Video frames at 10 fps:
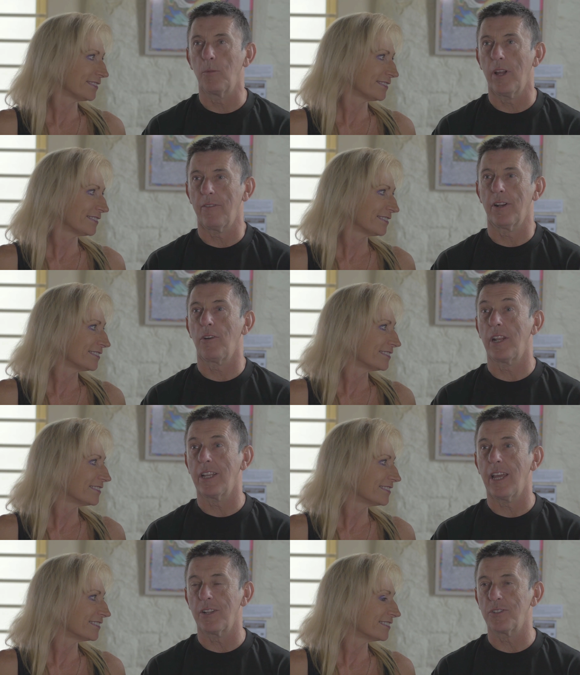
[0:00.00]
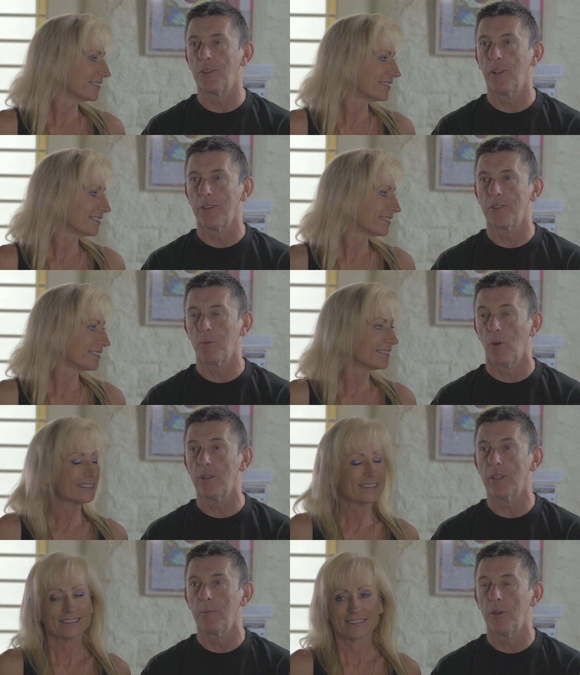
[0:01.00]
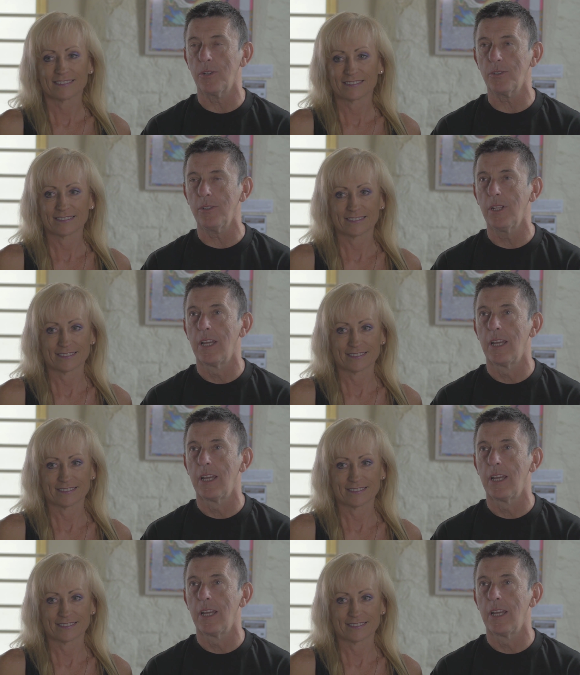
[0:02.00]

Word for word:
Speaker 1: We're having a great day out shooting the Swann commercial.